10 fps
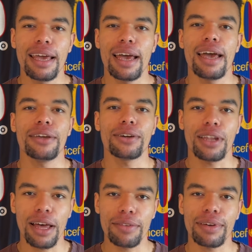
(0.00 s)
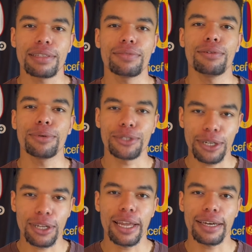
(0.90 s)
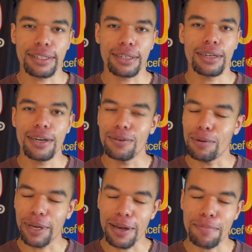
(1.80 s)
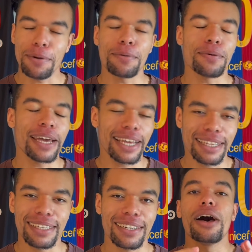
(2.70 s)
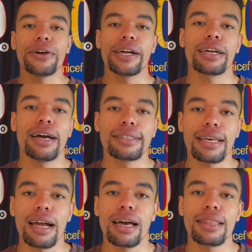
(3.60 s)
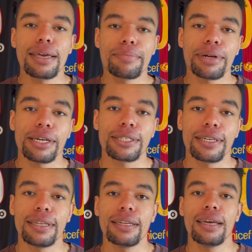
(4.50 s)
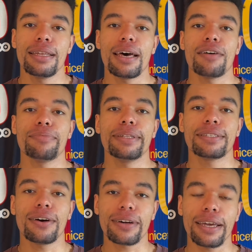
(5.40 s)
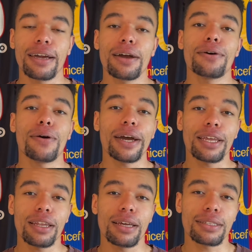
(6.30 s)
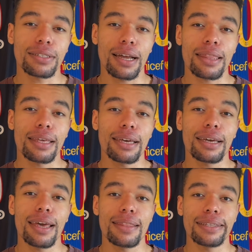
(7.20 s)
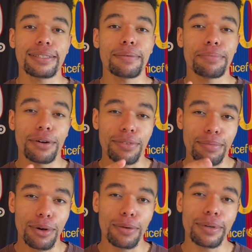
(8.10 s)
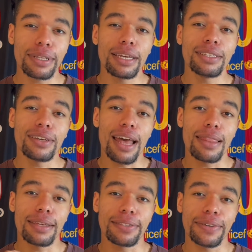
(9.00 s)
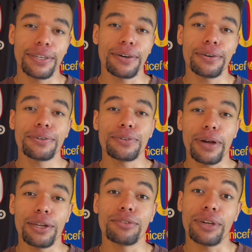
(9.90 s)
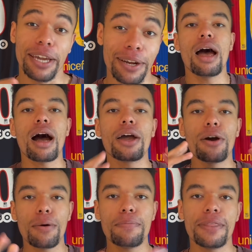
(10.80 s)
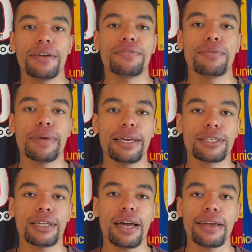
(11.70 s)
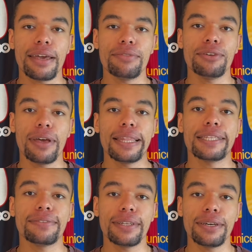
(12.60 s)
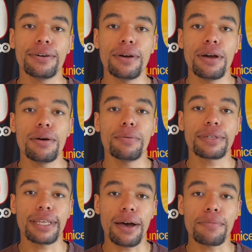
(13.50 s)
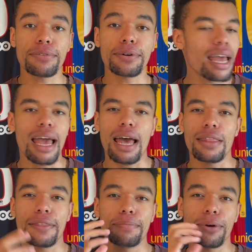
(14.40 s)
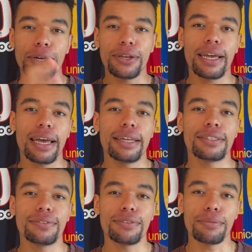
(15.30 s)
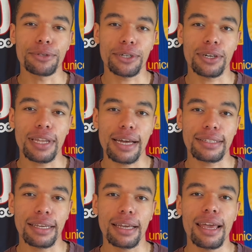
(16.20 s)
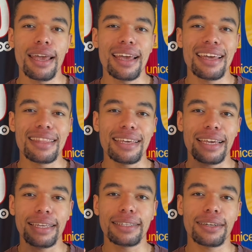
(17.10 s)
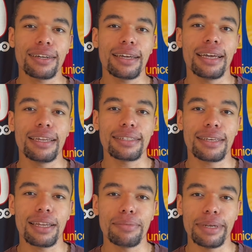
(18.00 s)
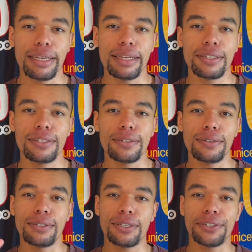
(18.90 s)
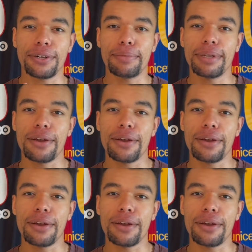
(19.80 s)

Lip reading: and your life as a football shirt collector will become way easier. Alright guys, I got the impression that I've been talking quite a lot, so I think this is the perfect moment to end this video right over here. I hope the information I gave you in this video was helpful, and the more you get into football shirt collecting, the easier it is gonna be to determine and